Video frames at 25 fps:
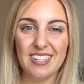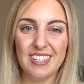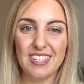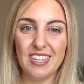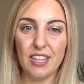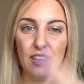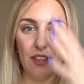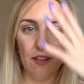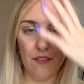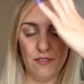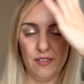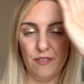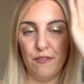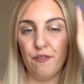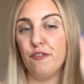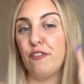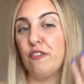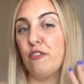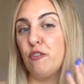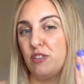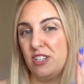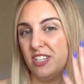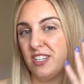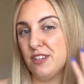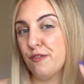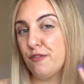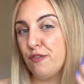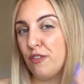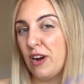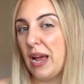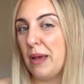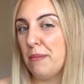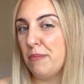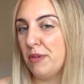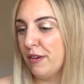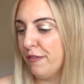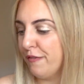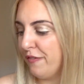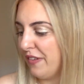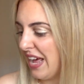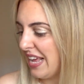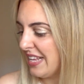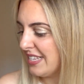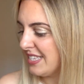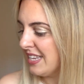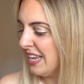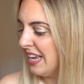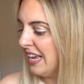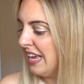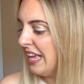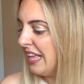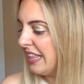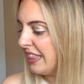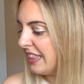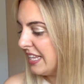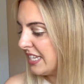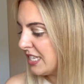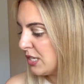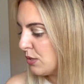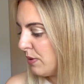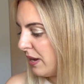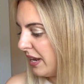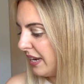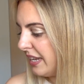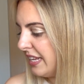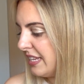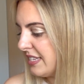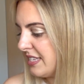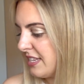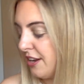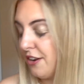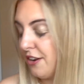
to frame your face. This one is a